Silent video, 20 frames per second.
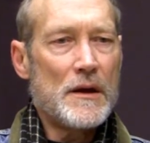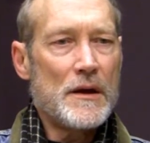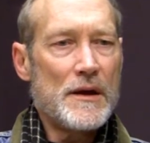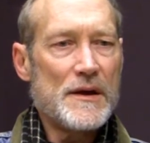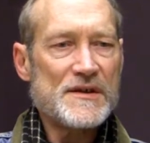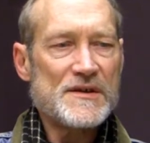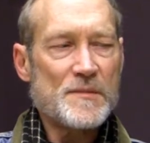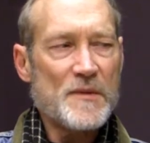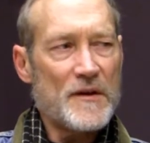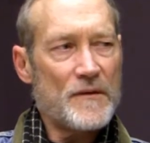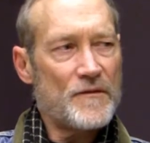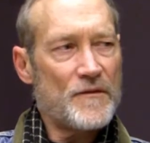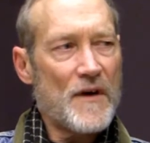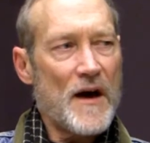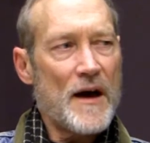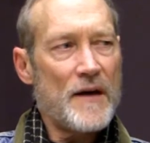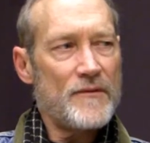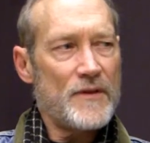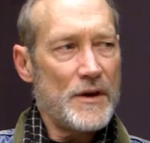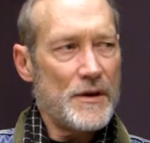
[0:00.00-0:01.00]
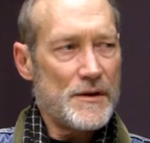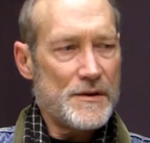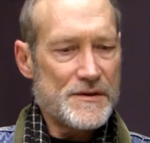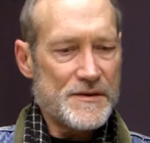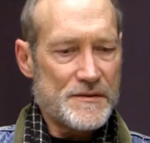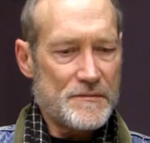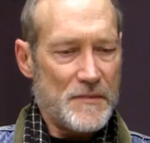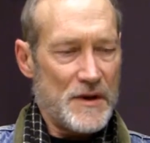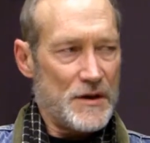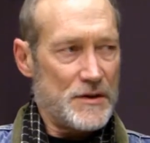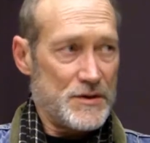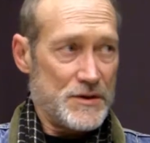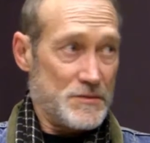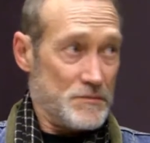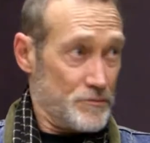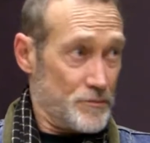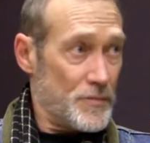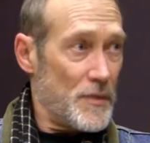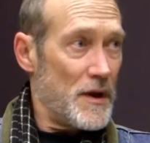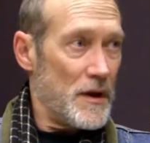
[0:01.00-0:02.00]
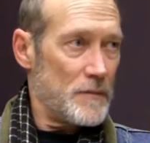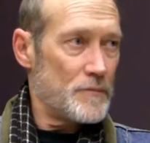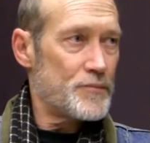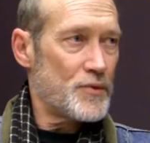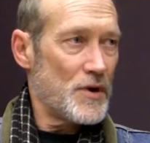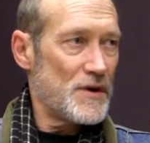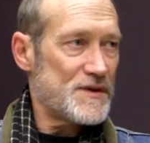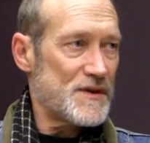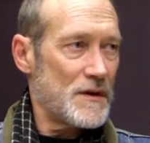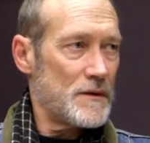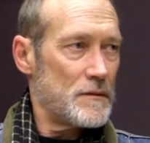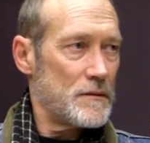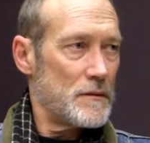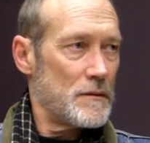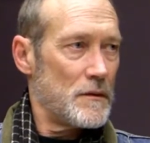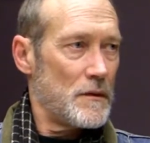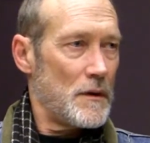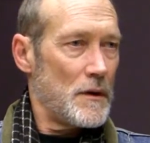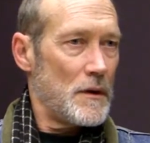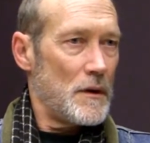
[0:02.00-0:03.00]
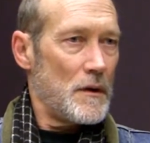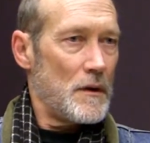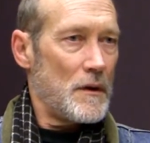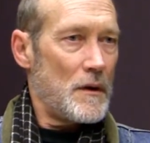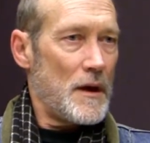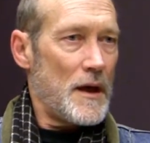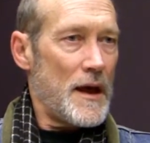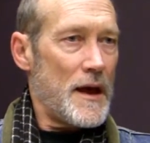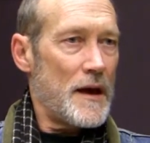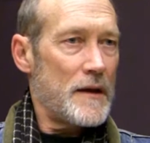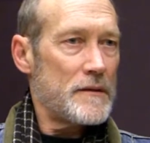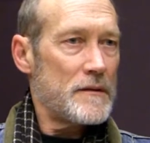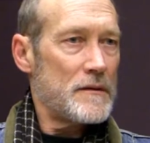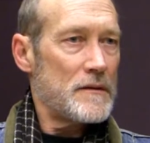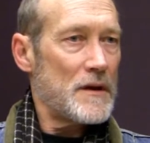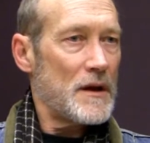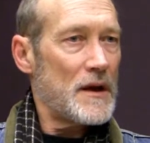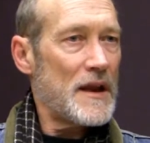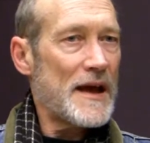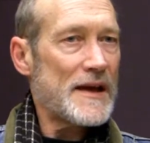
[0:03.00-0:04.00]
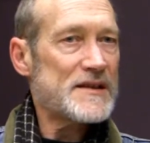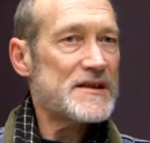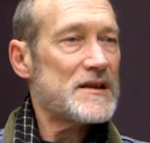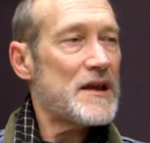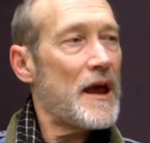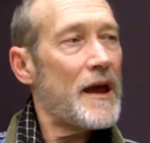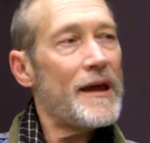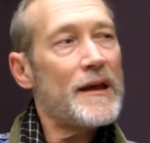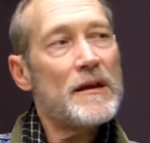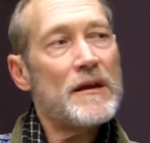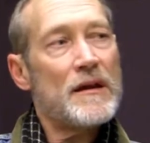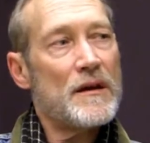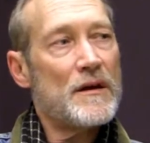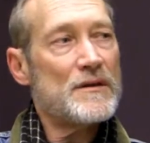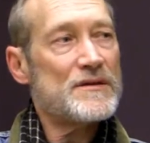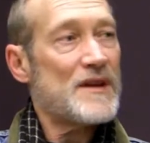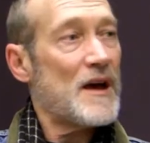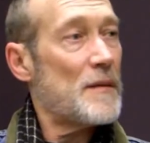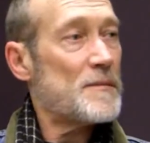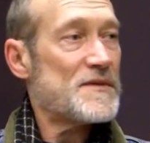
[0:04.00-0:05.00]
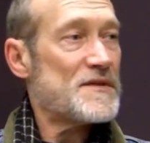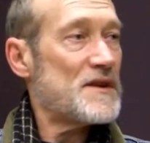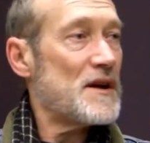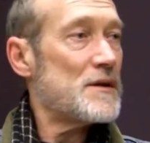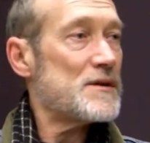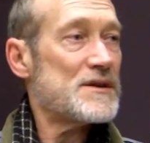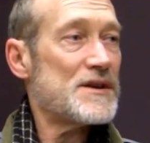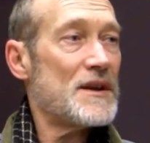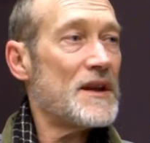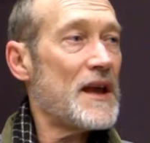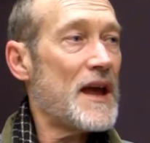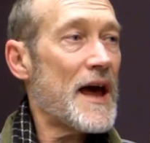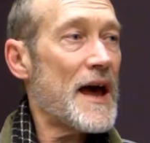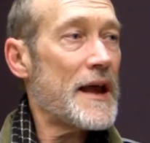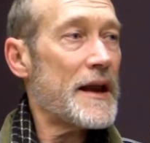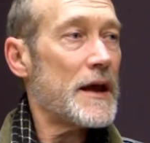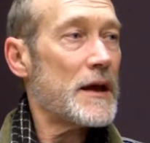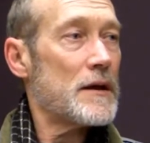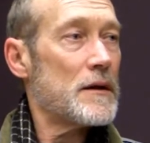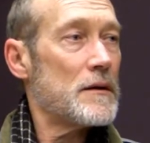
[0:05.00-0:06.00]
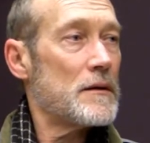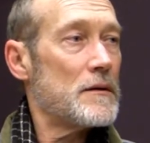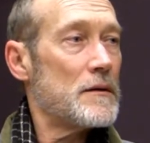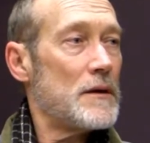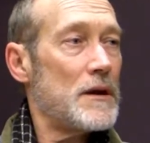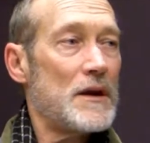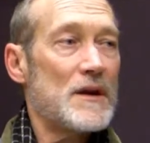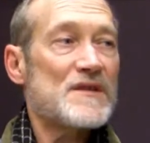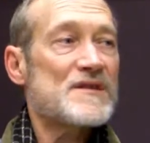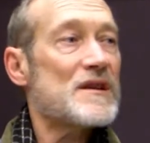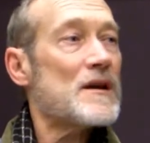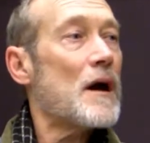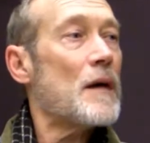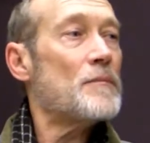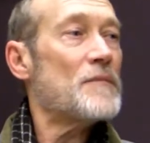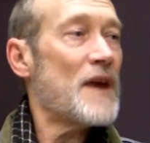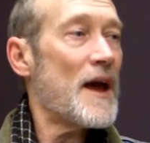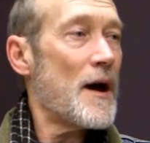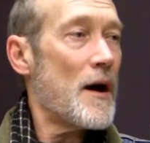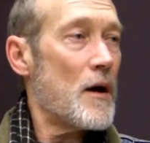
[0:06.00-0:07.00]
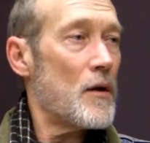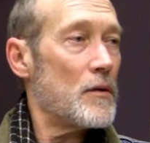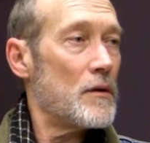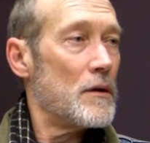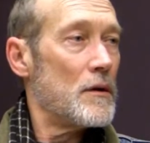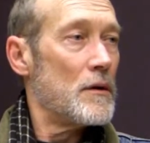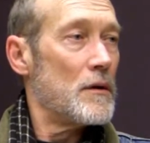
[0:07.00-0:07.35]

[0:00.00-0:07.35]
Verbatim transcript: He spent five years in, in prison and the next eight years upstairs in the attic. He doesn't come down.